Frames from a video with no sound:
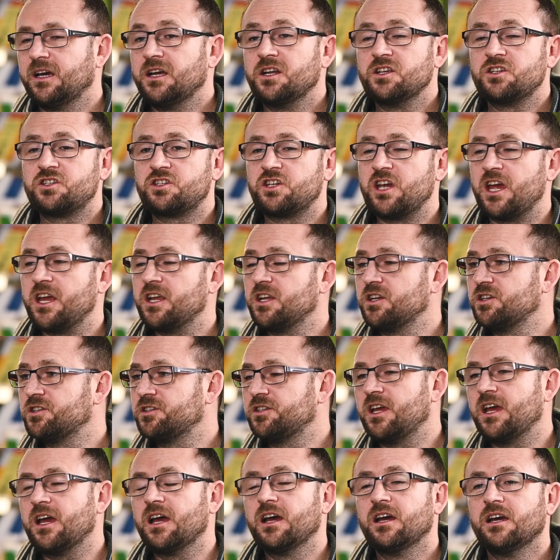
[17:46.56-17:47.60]
It's changed,
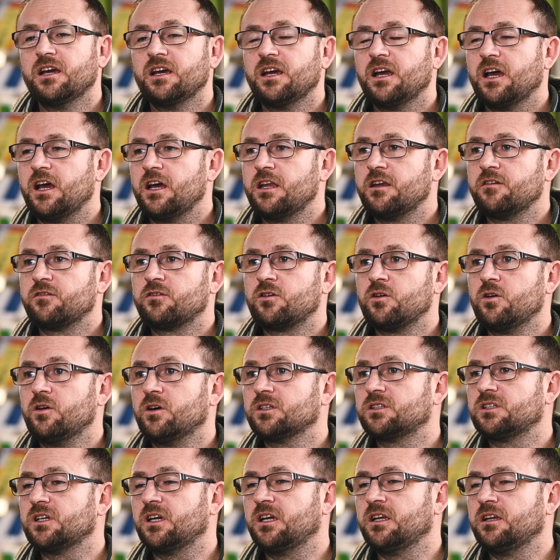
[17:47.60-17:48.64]
yeah. And of
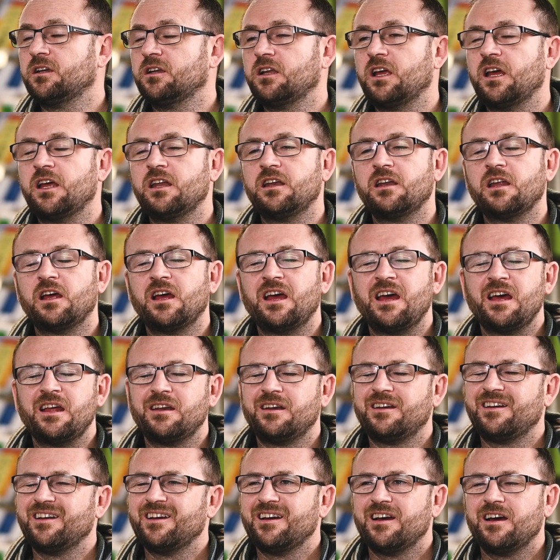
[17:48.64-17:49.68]
course,
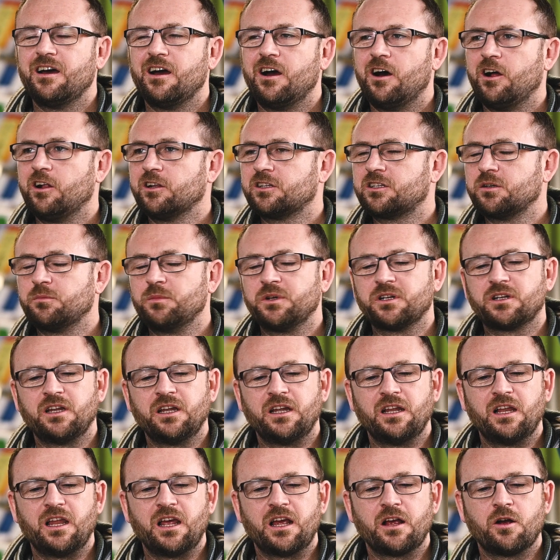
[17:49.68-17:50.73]
and
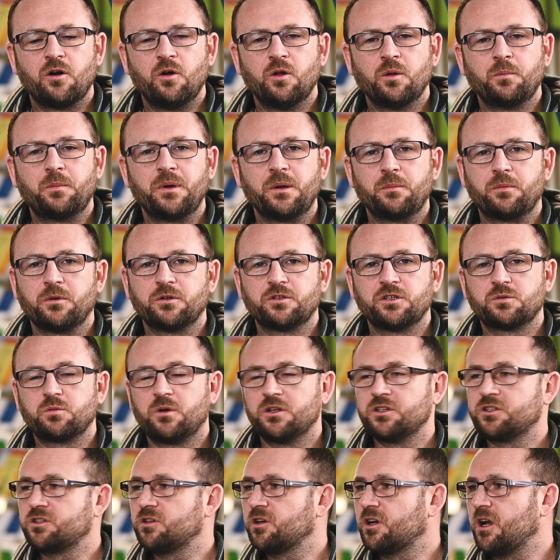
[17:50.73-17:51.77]
ultimately, like, all people just
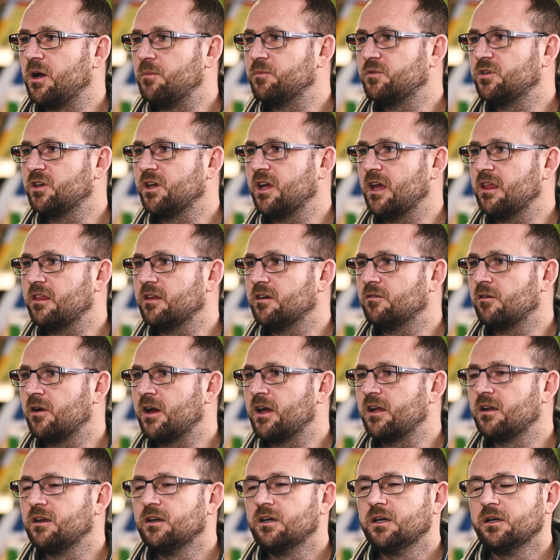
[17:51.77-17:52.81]
wants to come together,
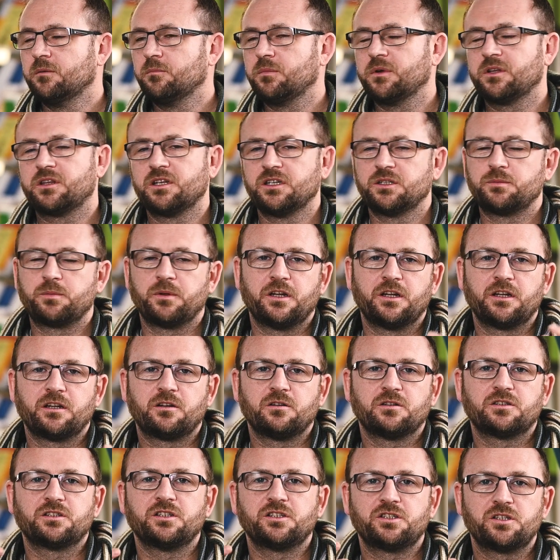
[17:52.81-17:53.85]
right? But these
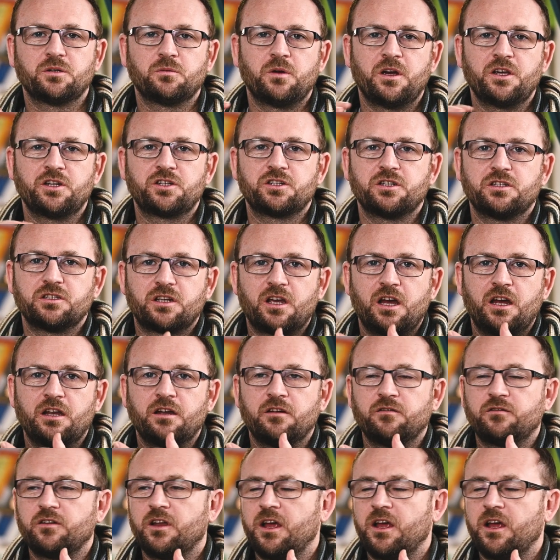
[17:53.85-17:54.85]
political situations kind of